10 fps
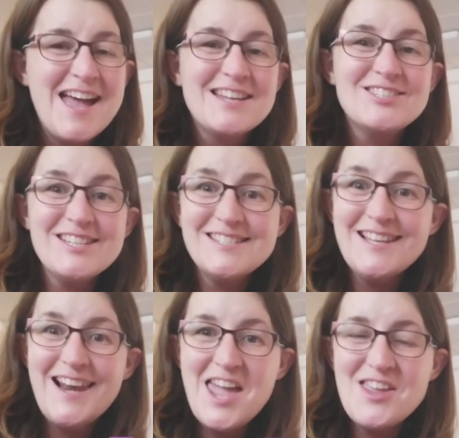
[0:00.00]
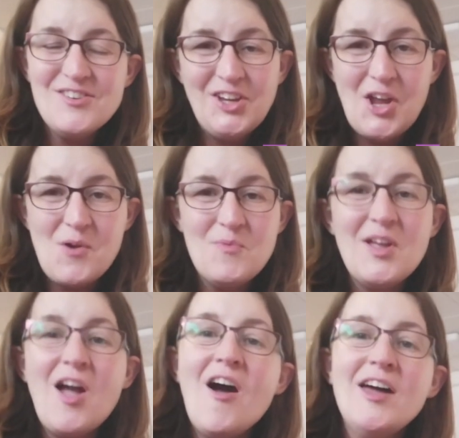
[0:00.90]
Just to let you know, we
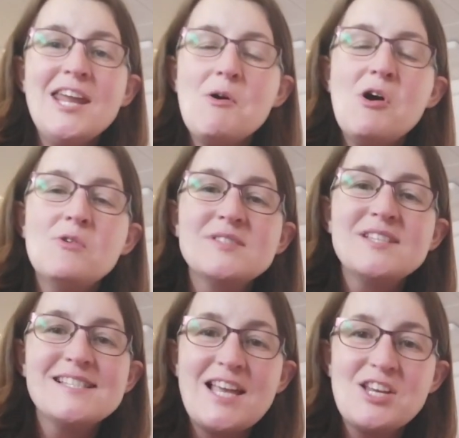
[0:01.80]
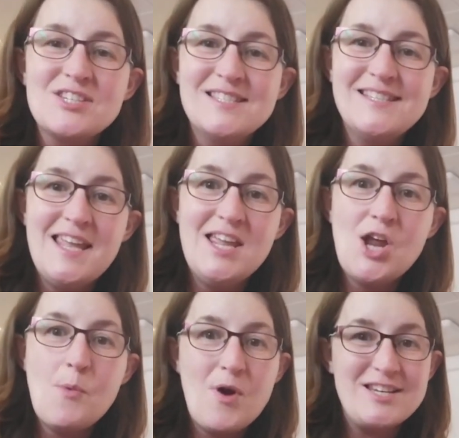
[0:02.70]
are now holding sessions in our
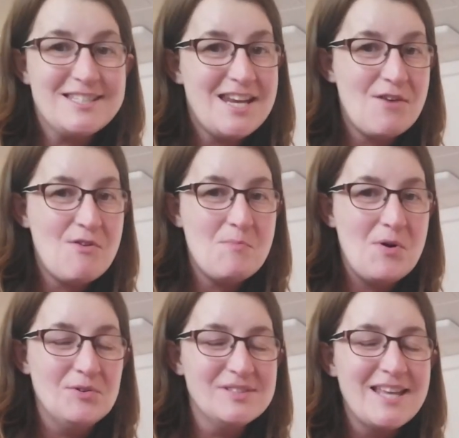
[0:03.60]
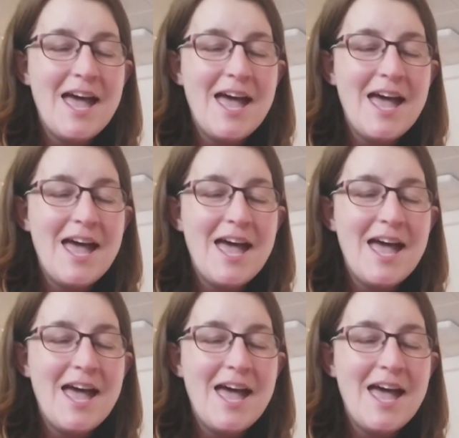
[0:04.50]
branch here at Mould